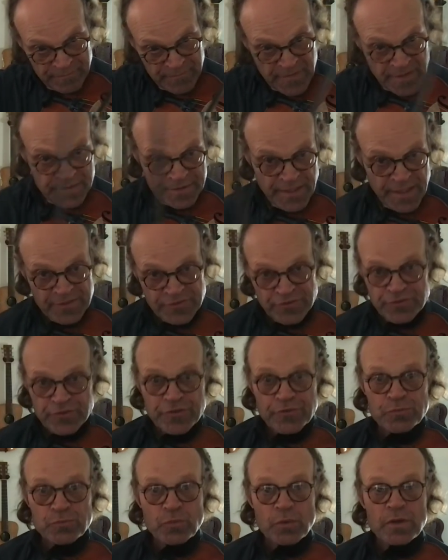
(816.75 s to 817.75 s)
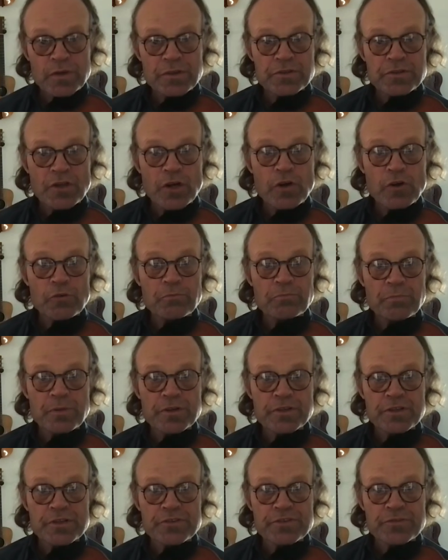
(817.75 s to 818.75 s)
And that's just one note, but
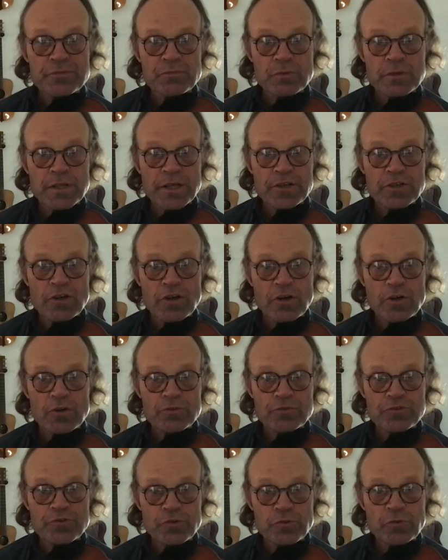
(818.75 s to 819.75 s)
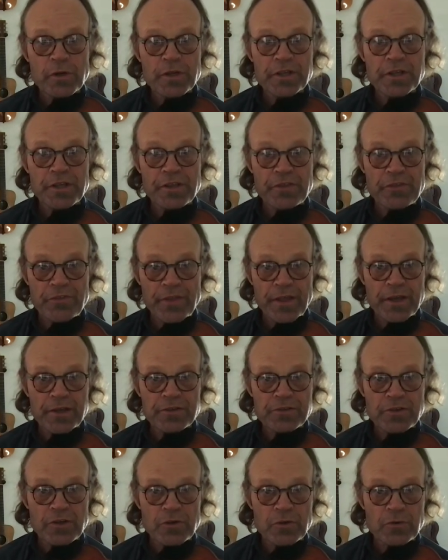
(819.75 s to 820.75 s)
it's what I call twinning that
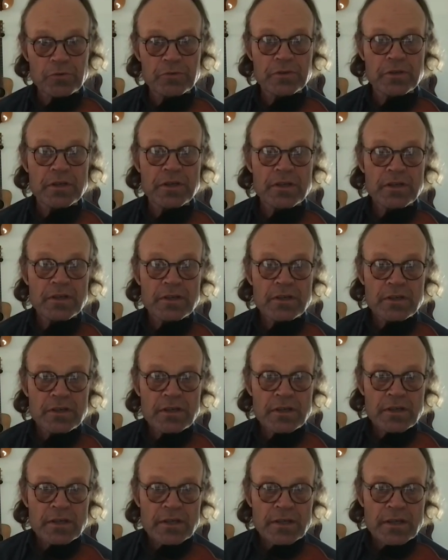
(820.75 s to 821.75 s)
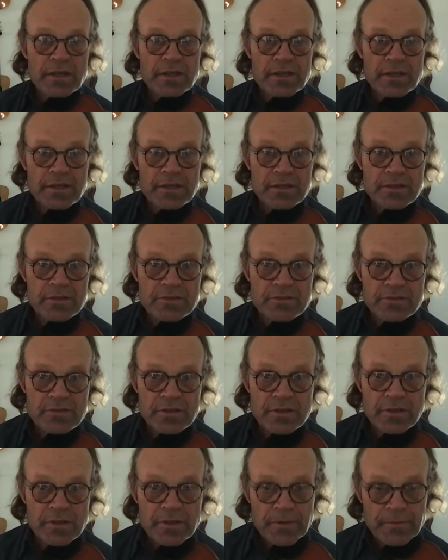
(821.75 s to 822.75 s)
note. And
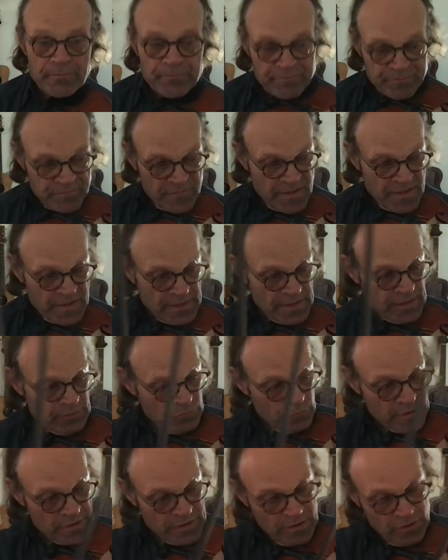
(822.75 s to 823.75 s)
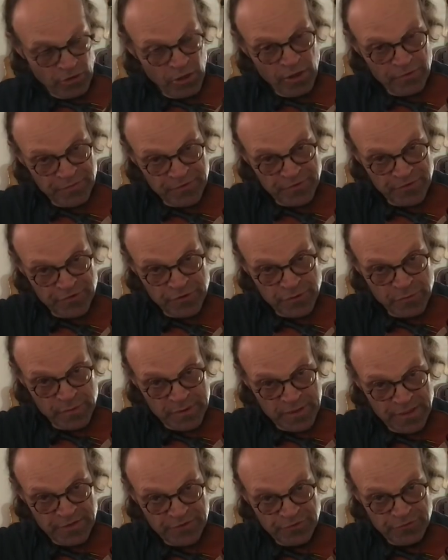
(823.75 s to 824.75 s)
what I'll often do when
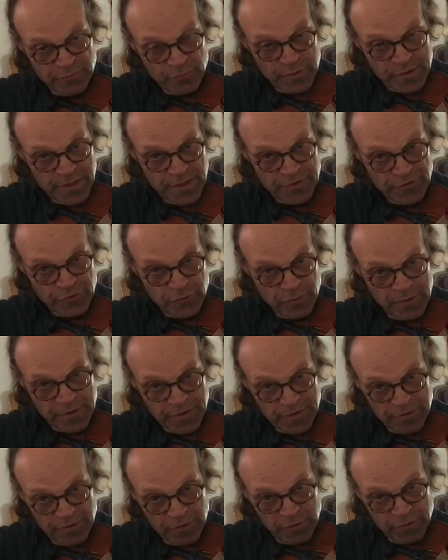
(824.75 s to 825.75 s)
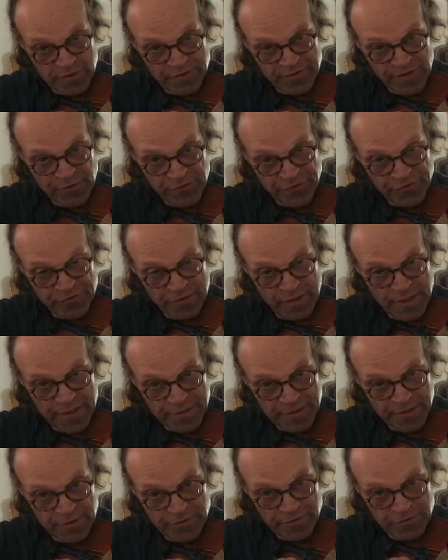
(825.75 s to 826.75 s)
I twin a note is I'll slide
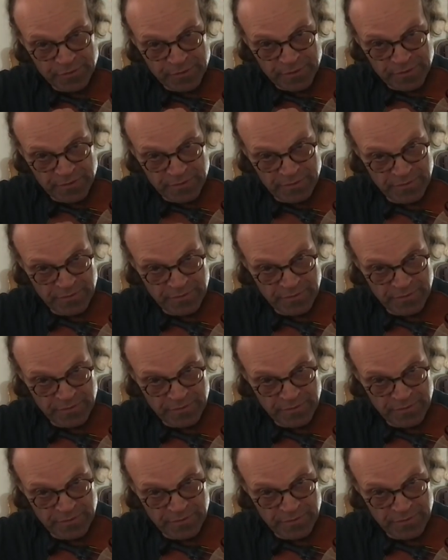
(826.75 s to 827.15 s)
into it.